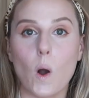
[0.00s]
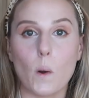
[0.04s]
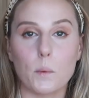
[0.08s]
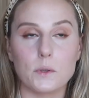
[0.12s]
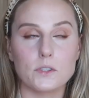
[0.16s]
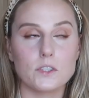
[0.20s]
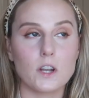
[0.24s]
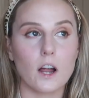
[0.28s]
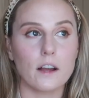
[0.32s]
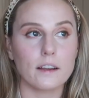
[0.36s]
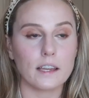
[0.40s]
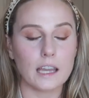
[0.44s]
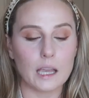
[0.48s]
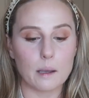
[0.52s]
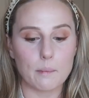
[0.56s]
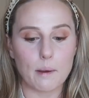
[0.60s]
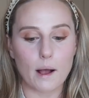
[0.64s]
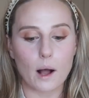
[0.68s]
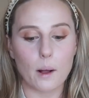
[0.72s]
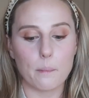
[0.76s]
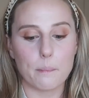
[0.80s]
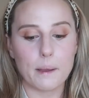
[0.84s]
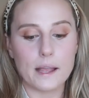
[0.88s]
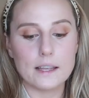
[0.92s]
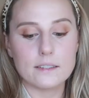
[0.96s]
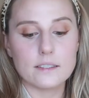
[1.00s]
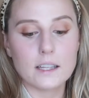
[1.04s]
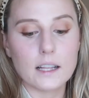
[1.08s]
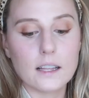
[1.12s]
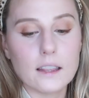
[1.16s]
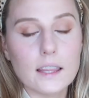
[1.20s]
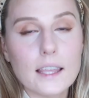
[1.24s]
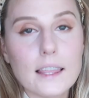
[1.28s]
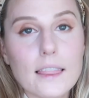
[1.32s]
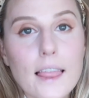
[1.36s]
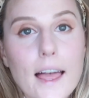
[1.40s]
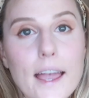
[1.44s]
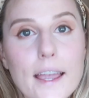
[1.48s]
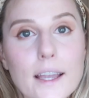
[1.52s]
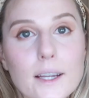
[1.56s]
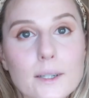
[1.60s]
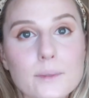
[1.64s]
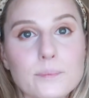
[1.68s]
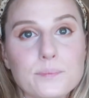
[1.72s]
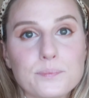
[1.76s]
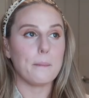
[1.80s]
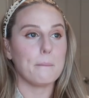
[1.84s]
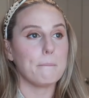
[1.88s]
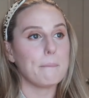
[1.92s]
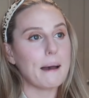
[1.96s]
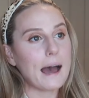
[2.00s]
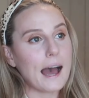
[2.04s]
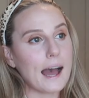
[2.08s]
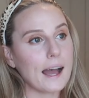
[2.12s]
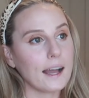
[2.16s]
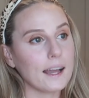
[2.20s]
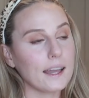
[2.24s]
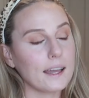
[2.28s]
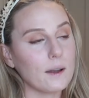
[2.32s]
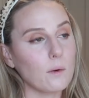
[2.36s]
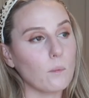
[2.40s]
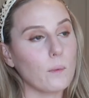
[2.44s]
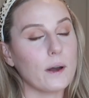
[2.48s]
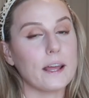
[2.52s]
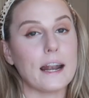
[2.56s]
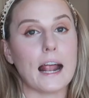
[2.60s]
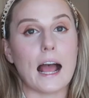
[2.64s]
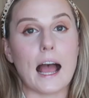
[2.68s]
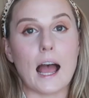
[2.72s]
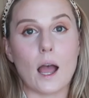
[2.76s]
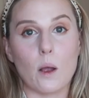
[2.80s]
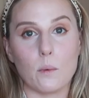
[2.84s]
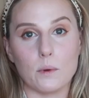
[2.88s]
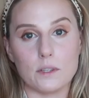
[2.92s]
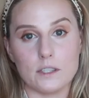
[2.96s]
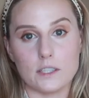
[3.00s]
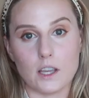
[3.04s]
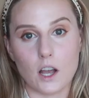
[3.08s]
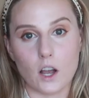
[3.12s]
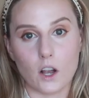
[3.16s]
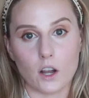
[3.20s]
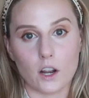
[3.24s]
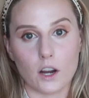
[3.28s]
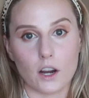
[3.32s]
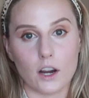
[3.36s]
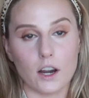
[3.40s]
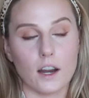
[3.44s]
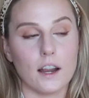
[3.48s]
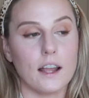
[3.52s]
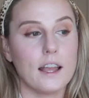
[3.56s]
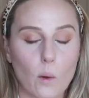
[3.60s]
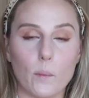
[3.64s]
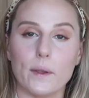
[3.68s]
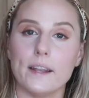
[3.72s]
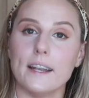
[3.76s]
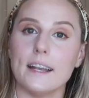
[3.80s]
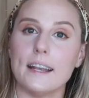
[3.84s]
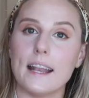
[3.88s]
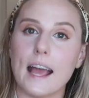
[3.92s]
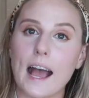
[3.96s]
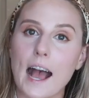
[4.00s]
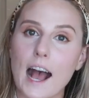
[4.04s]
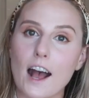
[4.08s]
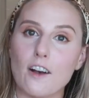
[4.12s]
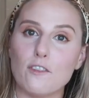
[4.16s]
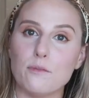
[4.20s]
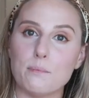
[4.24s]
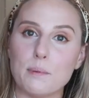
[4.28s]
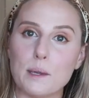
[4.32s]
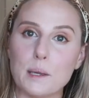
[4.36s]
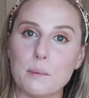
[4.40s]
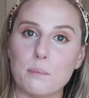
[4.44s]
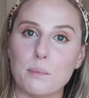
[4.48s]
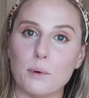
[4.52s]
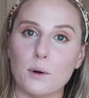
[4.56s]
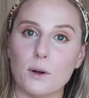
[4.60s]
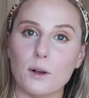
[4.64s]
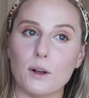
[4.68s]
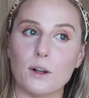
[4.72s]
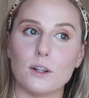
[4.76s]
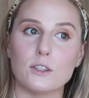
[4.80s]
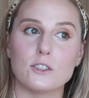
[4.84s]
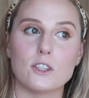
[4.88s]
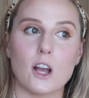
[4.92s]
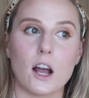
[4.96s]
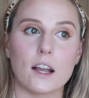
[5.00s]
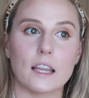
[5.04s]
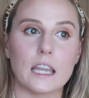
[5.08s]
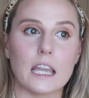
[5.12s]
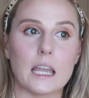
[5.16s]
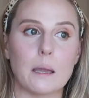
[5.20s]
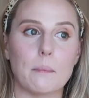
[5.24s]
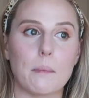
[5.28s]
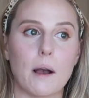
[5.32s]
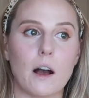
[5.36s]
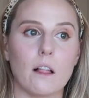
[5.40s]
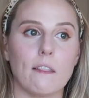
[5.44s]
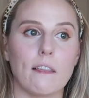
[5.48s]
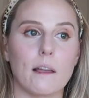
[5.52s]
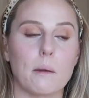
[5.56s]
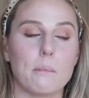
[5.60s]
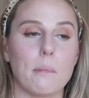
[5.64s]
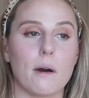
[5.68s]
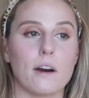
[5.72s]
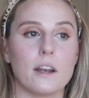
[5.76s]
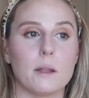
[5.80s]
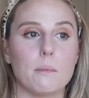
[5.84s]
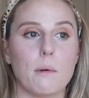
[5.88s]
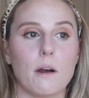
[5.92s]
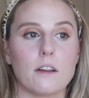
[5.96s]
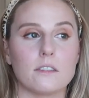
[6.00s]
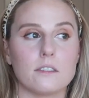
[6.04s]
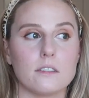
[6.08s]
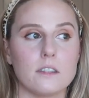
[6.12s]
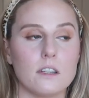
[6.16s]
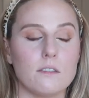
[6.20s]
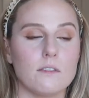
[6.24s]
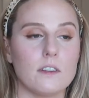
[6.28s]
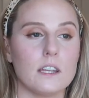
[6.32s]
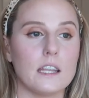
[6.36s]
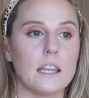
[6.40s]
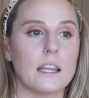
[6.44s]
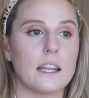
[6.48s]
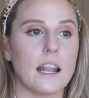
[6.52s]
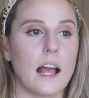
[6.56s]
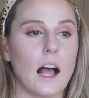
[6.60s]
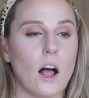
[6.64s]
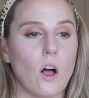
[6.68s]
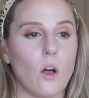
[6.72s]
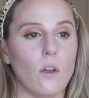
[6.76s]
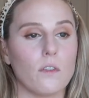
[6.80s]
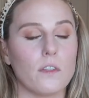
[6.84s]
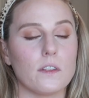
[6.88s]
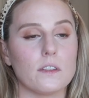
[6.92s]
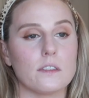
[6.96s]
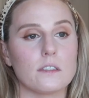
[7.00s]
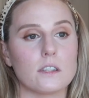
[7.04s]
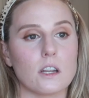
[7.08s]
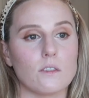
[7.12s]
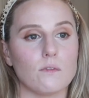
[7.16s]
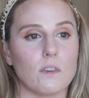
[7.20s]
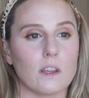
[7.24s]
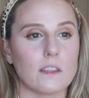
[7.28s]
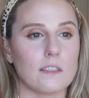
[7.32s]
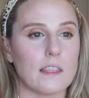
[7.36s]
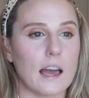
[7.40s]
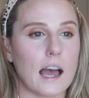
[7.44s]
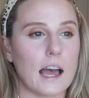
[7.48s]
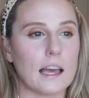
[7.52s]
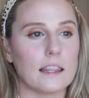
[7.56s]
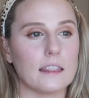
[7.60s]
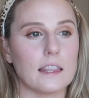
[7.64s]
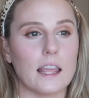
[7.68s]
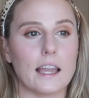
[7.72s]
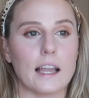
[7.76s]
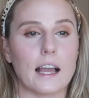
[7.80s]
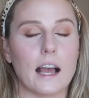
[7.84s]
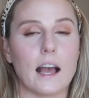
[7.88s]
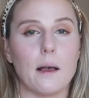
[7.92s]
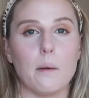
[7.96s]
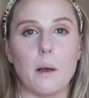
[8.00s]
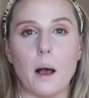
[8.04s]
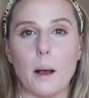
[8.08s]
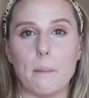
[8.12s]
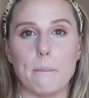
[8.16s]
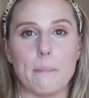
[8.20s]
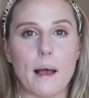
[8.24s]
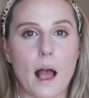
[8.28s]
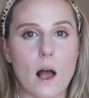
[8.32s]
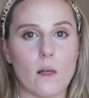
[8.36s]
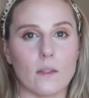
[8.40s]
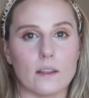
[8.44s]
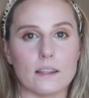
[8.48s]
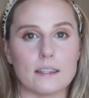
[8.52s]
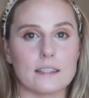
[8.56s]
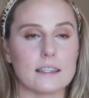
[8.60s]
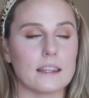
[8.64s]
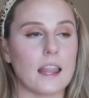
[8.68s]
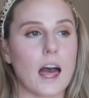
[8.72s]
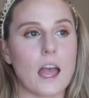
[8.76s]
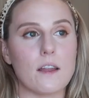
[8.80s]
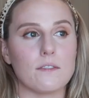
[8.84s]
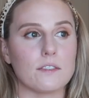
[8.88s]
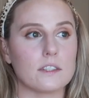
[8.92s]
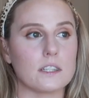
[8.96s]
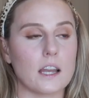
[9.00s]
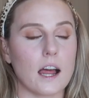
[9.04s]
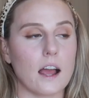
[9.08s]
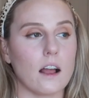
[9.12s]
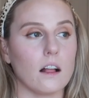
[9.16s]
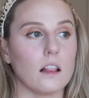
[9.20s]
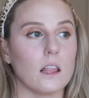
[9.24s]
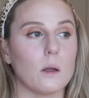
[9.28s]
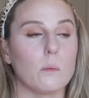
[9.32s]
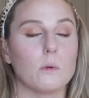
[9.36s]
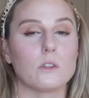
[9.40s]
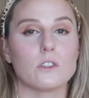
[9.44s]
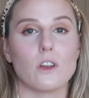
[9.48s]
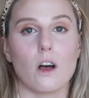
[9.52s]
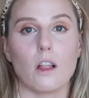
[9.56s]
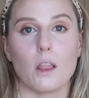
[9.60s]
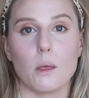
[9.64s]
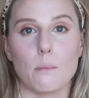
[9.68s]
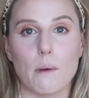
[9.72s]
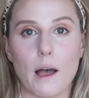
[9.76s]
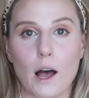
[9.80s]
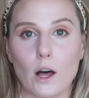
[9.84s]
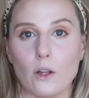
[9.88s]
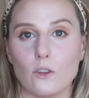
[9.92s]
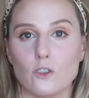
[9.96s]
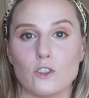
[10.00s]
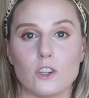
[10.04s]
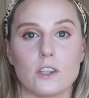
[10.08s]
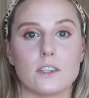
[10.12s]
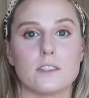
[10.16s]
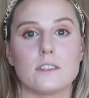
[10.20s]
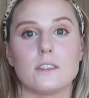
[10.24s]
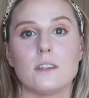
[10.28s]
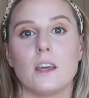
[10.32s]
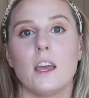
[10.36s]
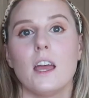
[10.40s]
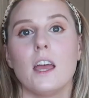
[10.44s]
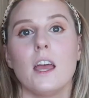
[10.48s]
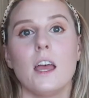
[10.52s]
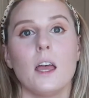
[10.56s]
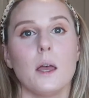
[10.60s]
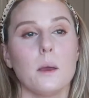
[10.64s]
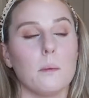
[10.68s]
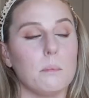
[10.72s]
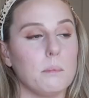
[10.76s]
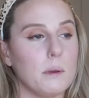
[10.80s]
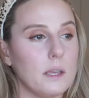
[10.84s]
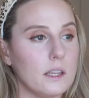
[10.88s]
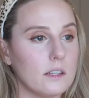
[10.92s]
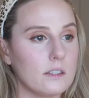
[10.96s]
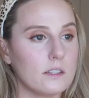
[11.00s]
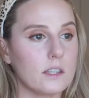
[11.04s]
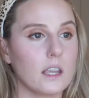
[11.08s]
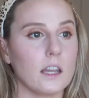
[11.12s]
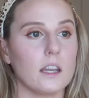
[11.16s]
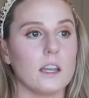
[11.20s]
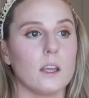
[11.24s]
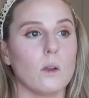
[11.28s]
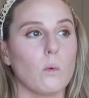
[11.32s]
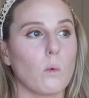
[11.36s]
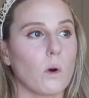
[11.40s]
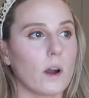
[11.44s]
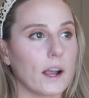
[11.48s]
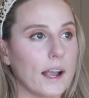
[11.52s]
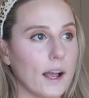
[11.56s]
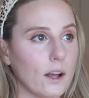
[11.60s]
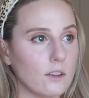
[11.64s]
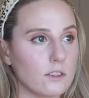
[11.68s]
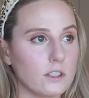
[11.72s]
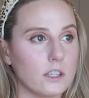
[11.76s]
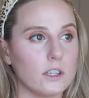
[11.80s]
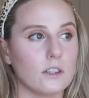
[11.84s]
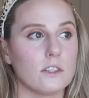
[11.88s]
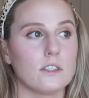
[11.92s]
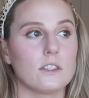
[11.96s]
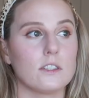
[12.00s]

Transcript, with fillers: I was talking about basically like back when I was younger, we didn't have people talking about like body positivity and health and stuff like that and like a balanced lifestyle. It was all about just be skinny, work out till you're